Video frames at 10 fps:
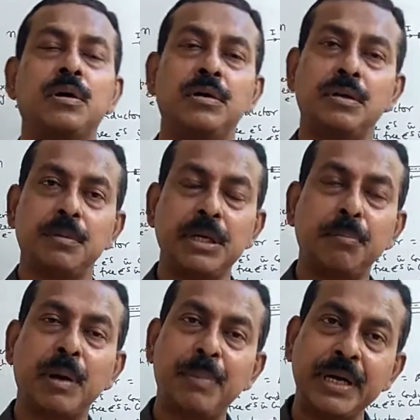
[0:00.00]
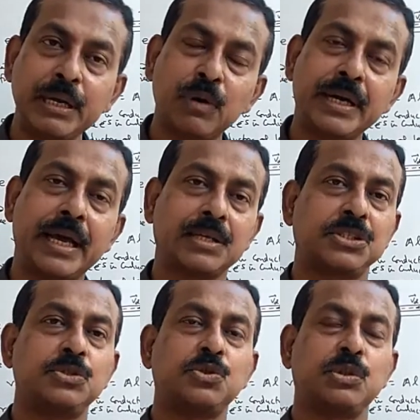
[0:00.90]
in perpendicular direction
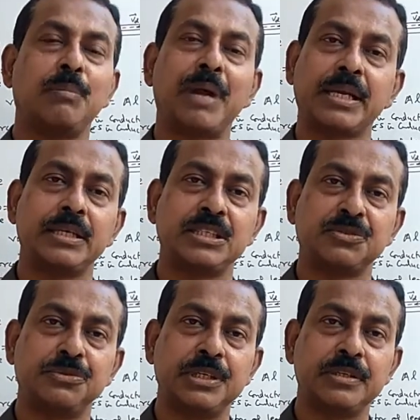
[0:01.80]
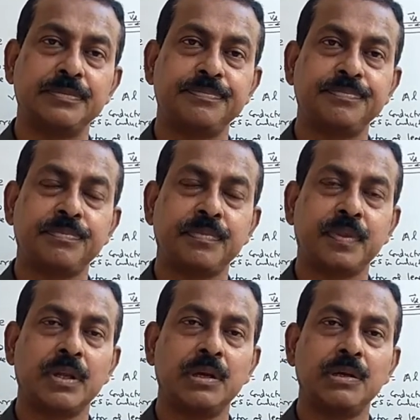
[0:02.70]
to the magnetic field.
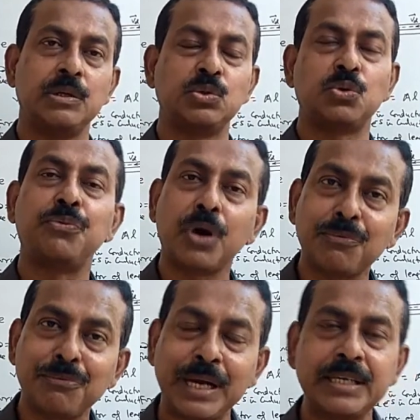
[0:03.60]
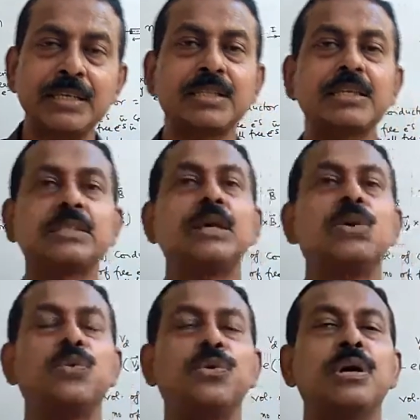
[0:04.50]
So for finding this,
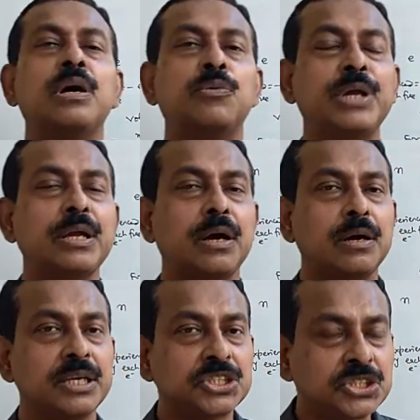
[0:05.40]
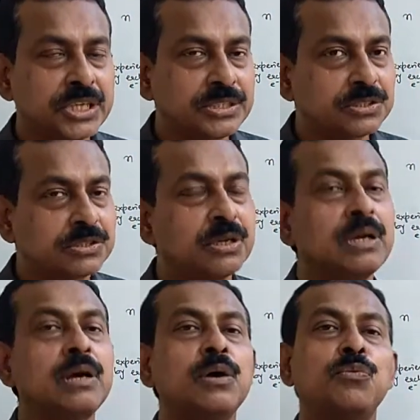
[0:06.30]
we stretch
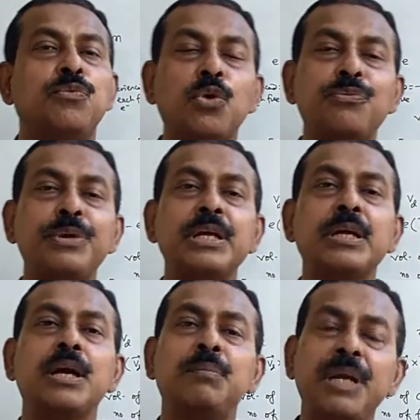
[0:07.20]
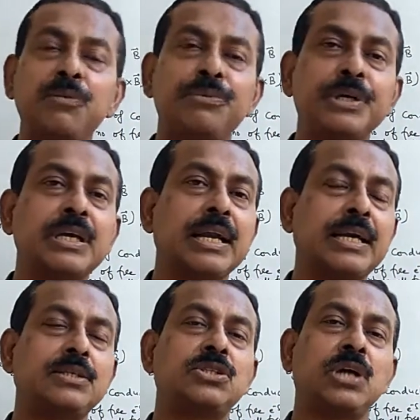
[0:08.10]
forefinger, middle finger and
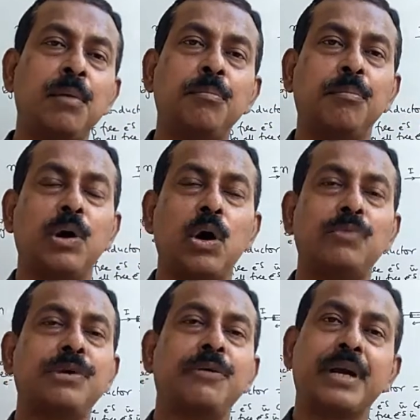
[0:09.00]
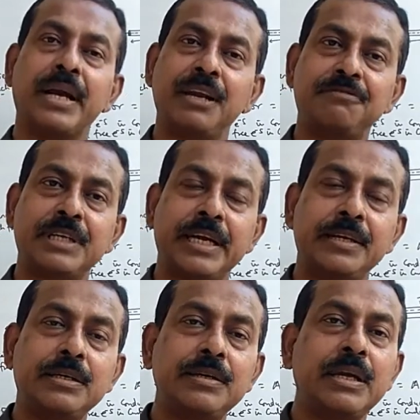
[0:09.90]
thumb of our left hand
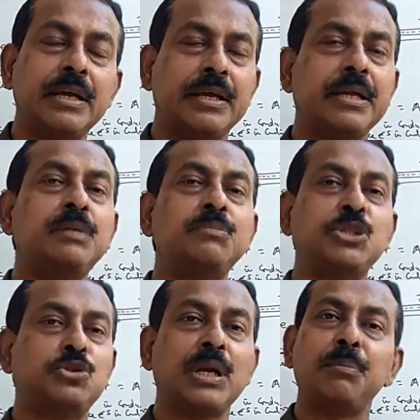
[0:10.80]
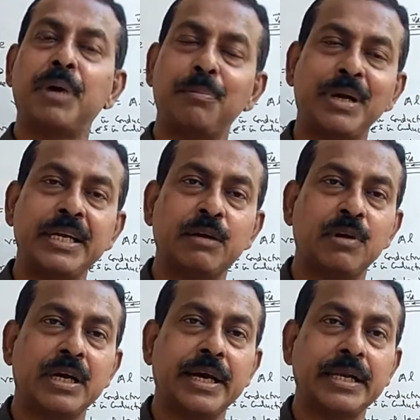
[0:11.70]
in mutually perpendicular
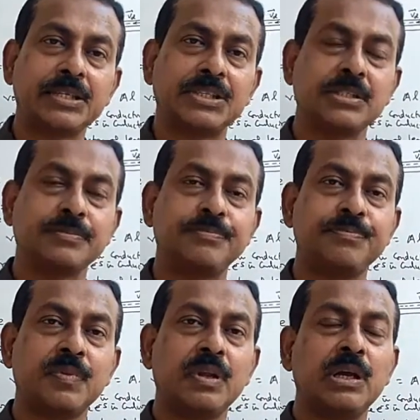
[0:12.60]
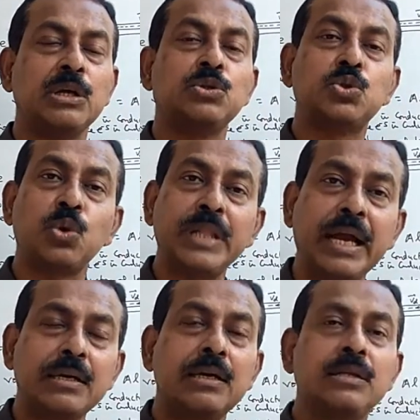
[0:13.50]
direction, so that
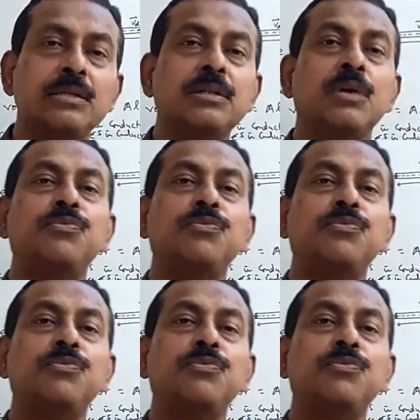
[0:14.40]
the